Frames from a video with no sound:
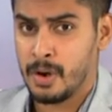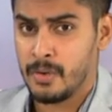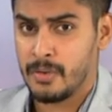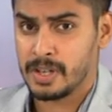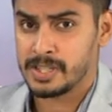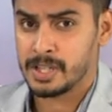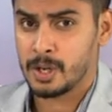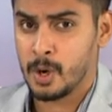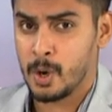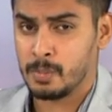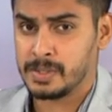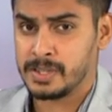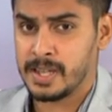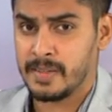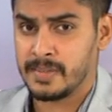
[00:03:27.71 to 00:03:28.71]
raising
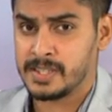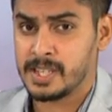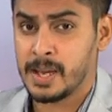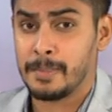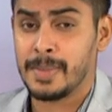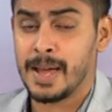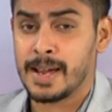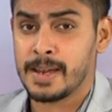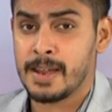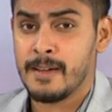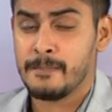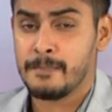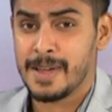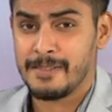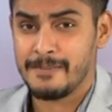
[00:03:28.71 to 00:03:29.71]
hopes that some light
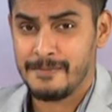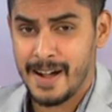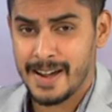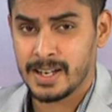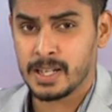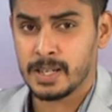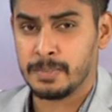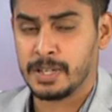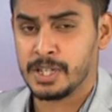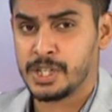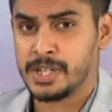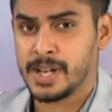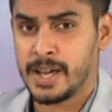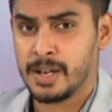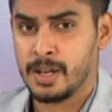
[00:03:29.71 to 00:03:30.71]
may finally be
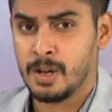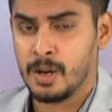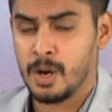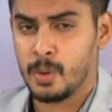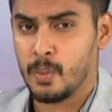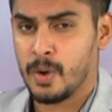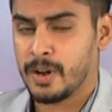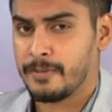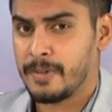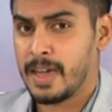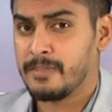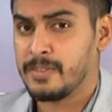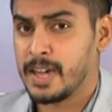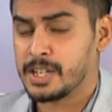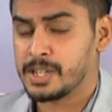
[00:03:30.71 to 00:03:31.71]
shed on one of
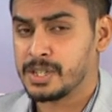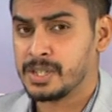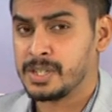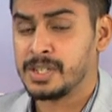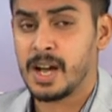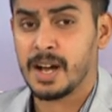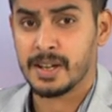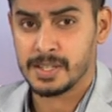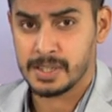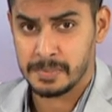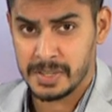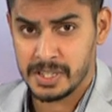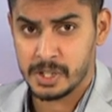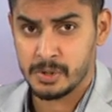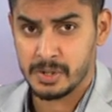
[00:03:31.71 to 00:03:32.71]
aviation's
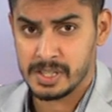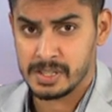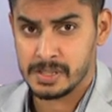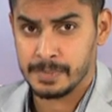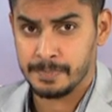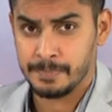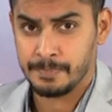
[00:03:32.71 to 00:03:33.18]
darkest mysteries.